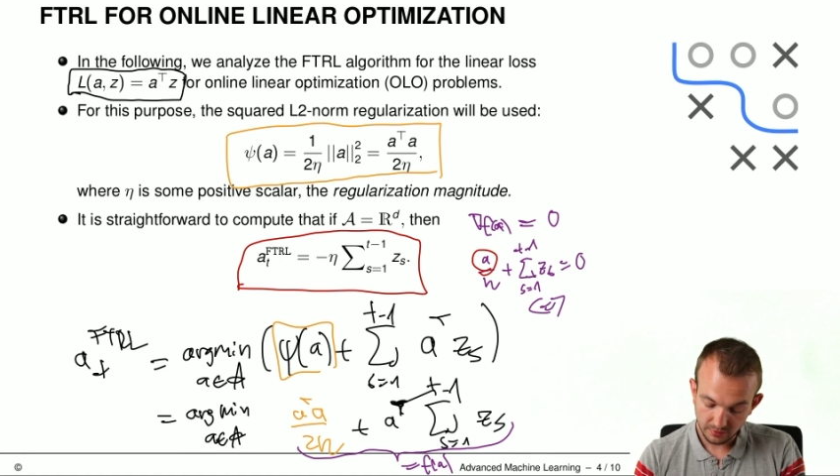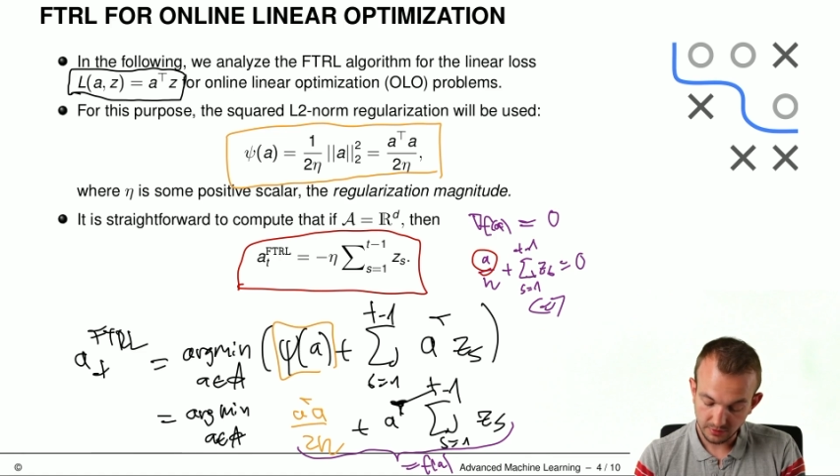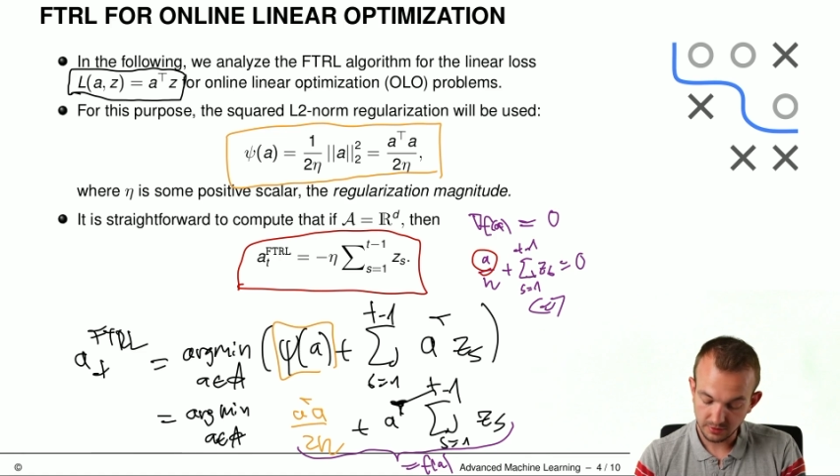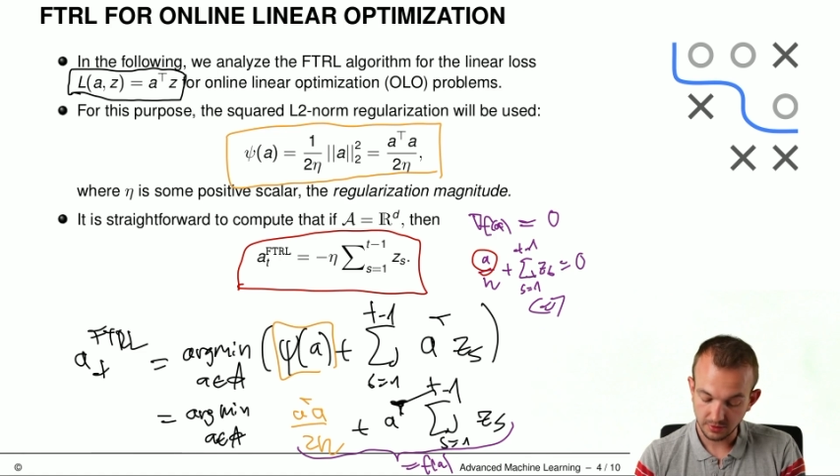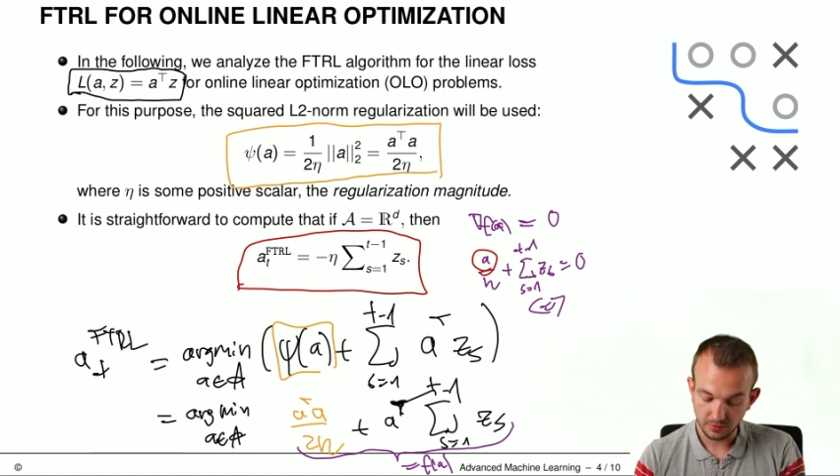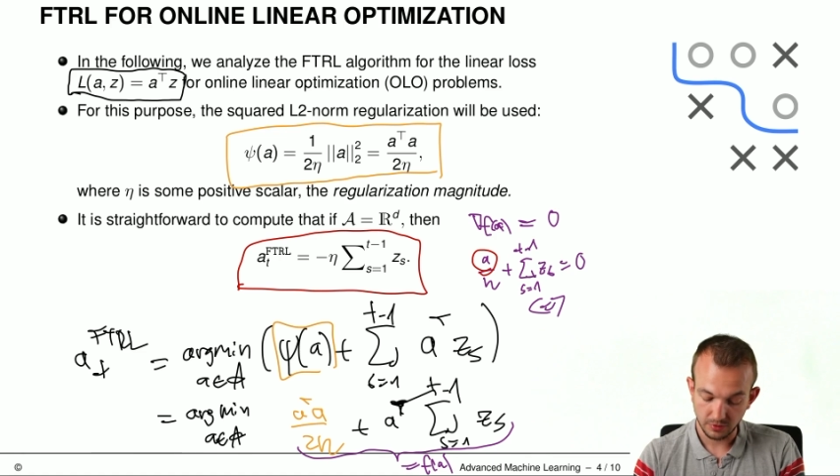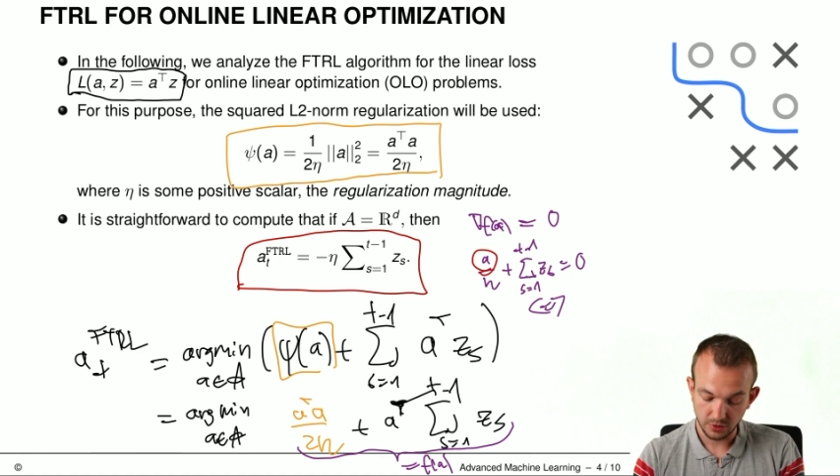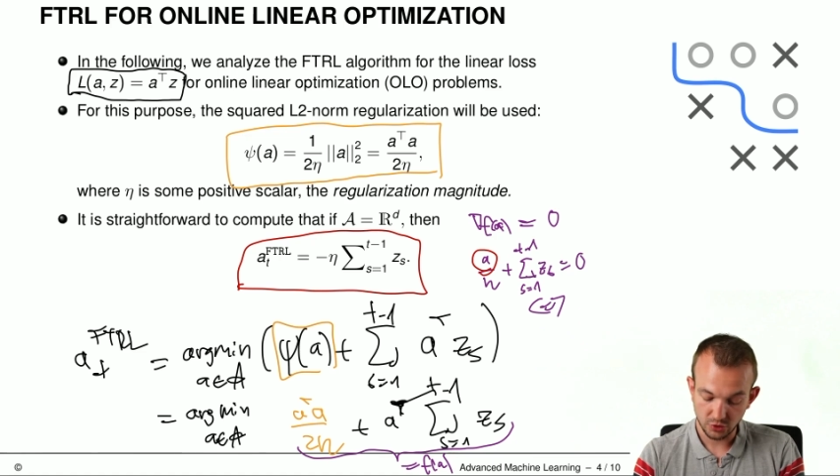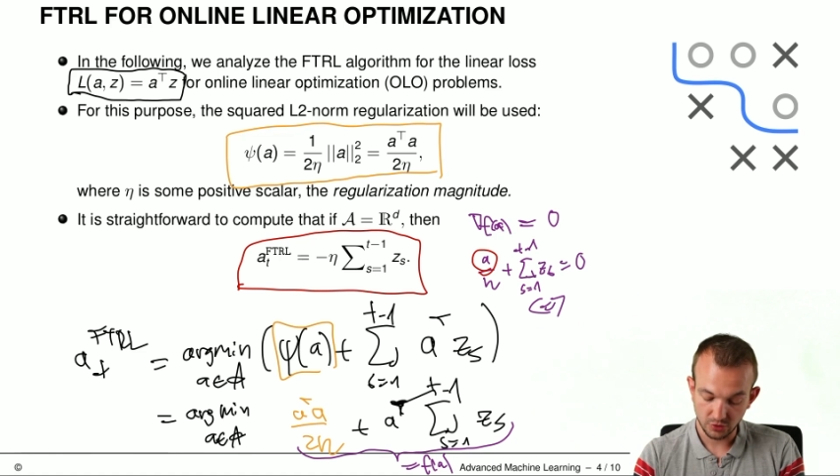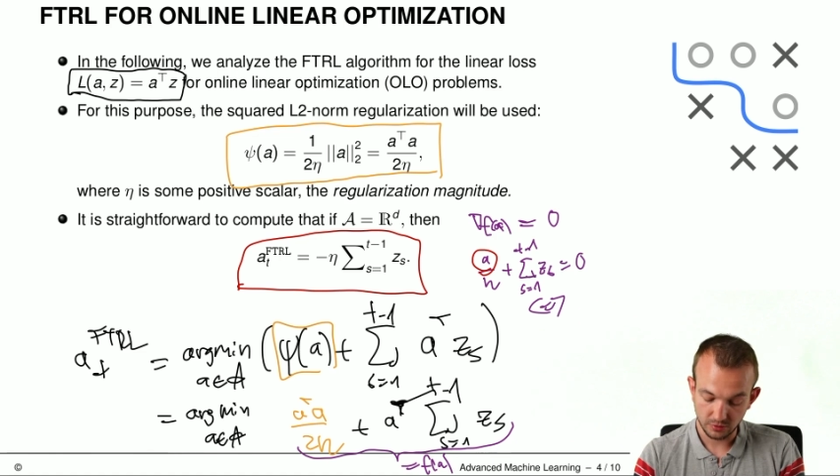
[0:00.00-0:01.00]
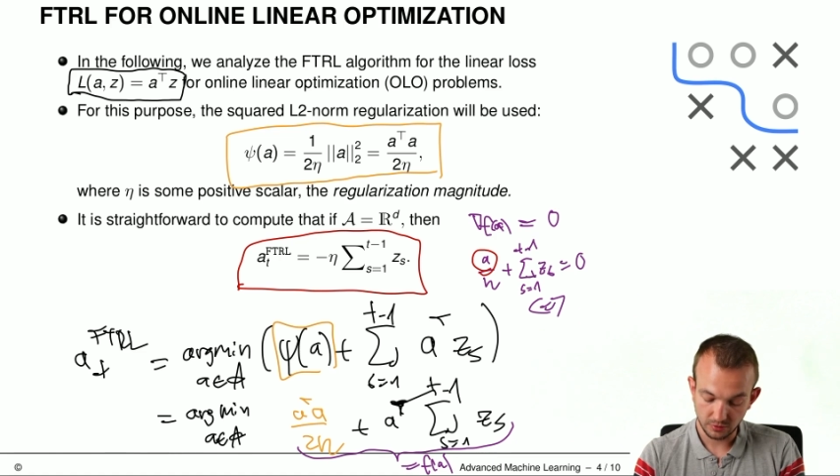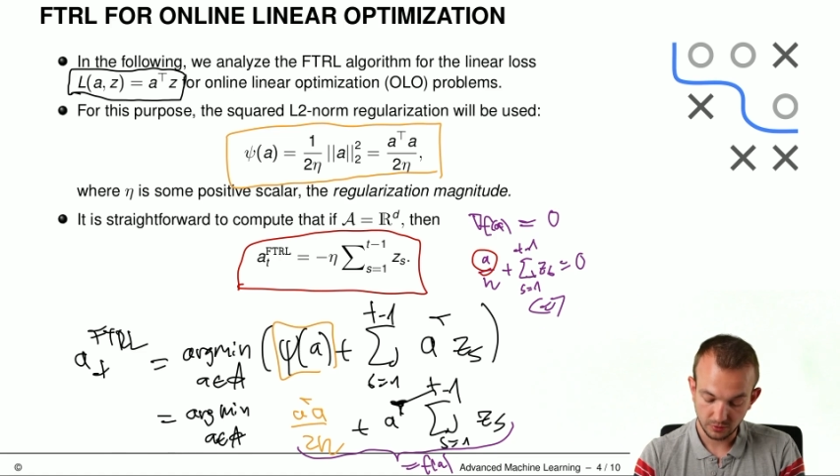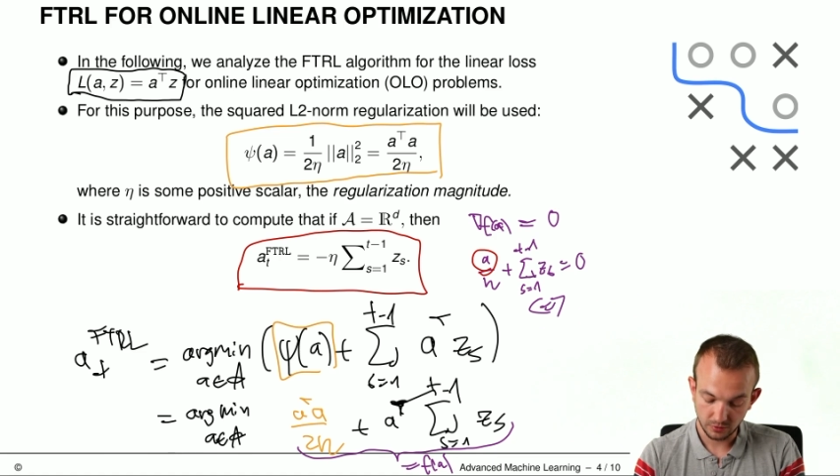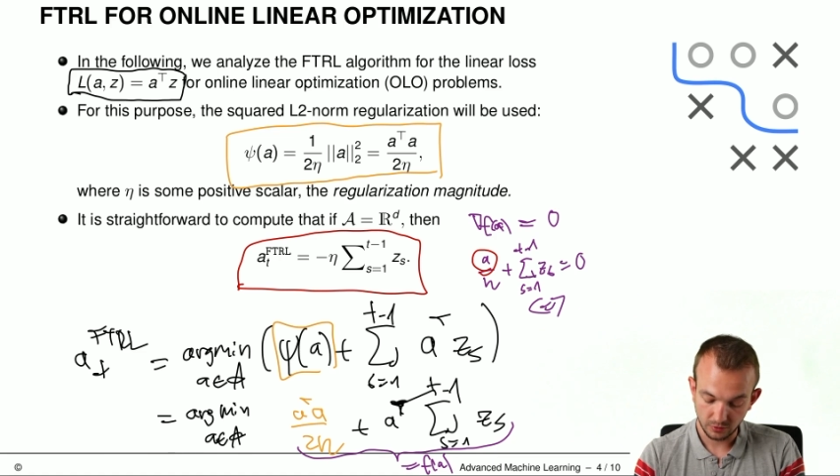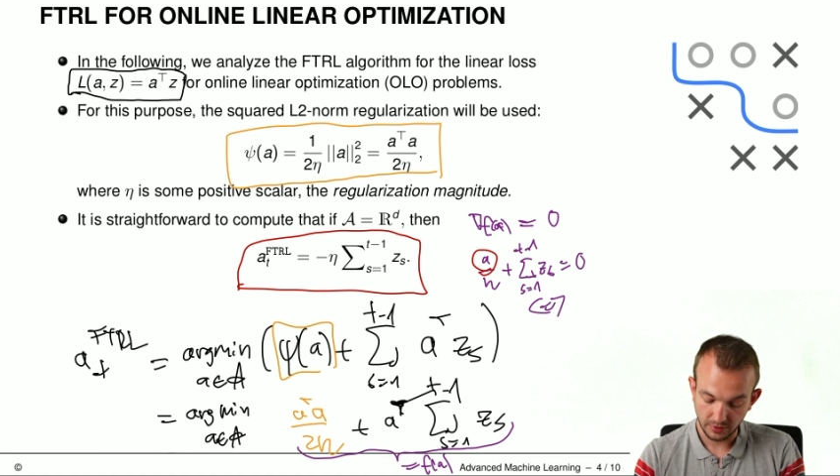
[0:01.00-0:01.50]
this equation,
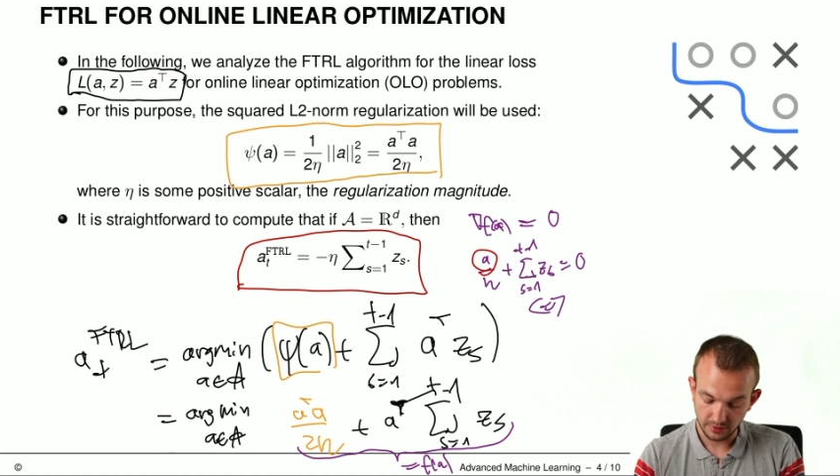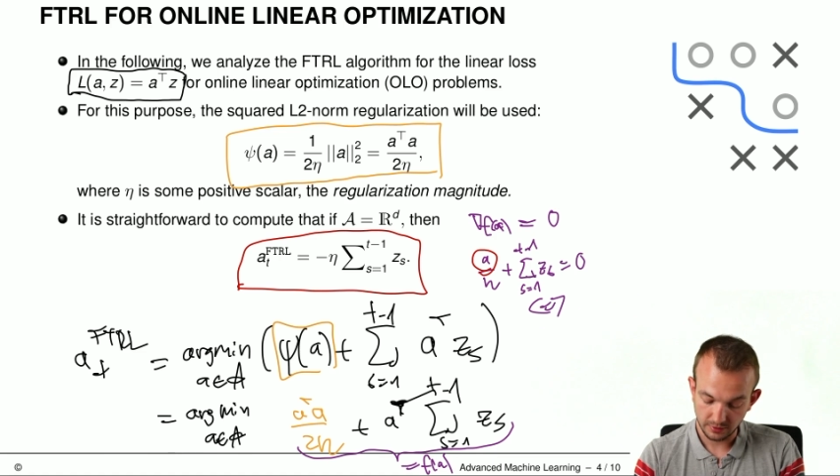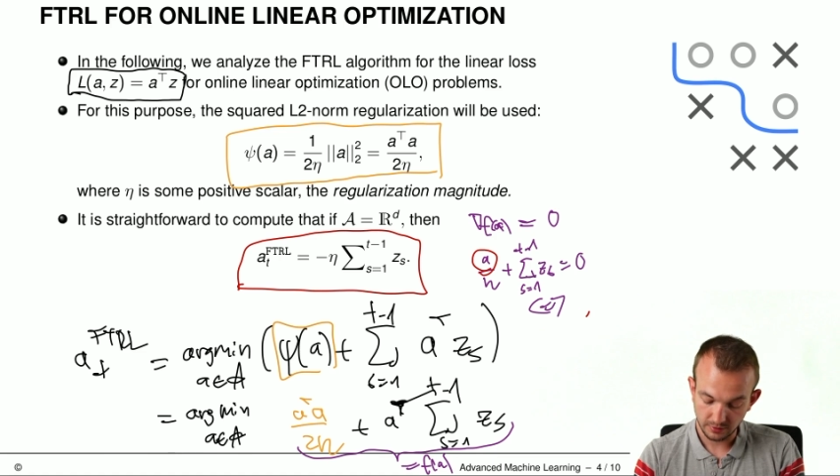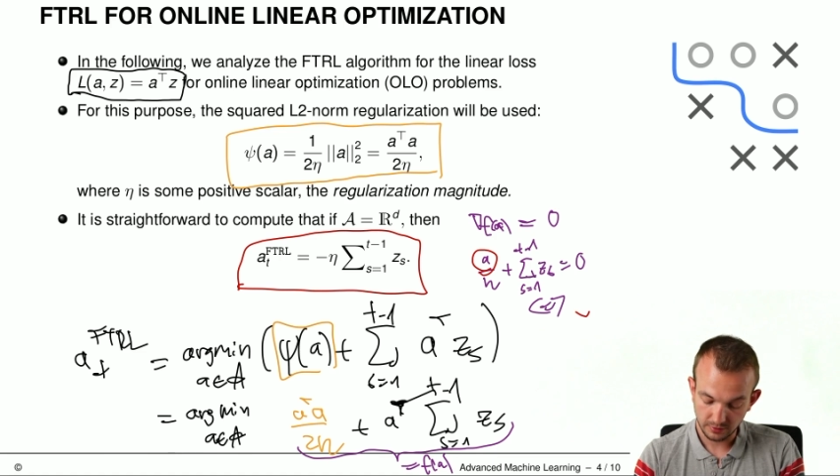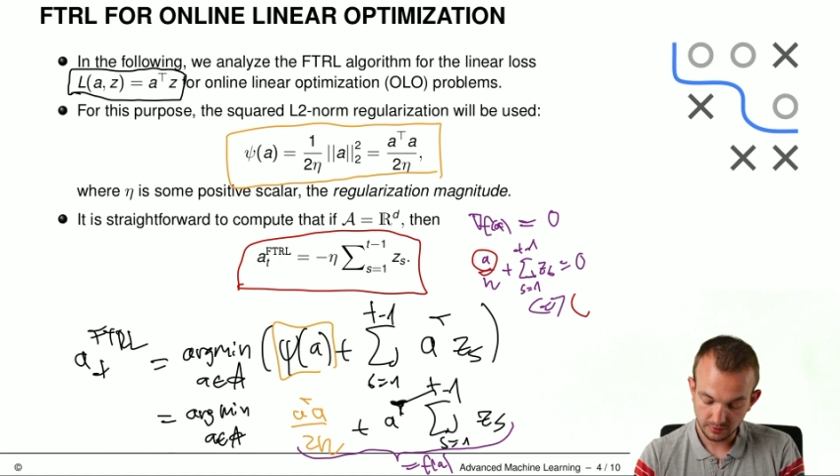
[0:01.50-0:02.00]
you get